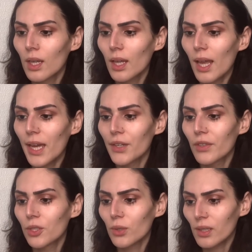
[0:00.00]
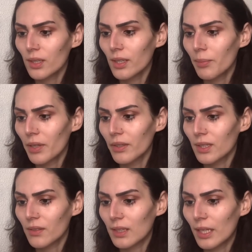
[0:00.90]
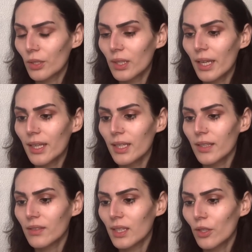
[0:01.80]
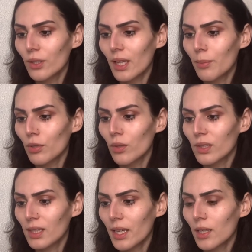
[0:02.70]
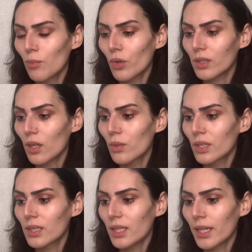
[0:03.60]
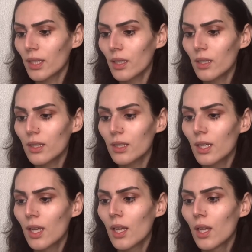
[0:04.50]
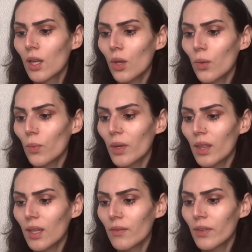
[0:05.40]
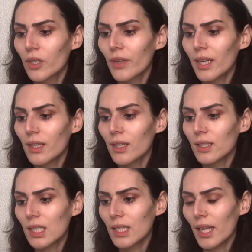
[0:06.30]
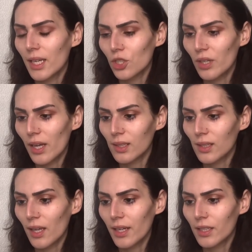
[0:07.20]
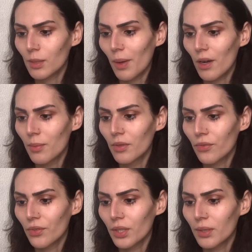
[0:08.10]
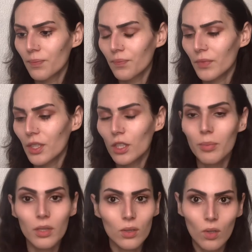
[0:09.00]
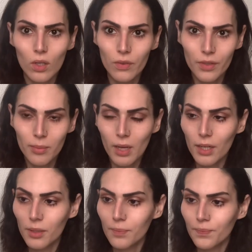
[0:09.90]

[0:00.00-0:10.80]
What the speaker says: and it reduces the appearance of cellulite, gives cellulite-prone skin a more toned and tightened look with invigorating tea extracts, and it's paraben-free. And you can put this all over your body.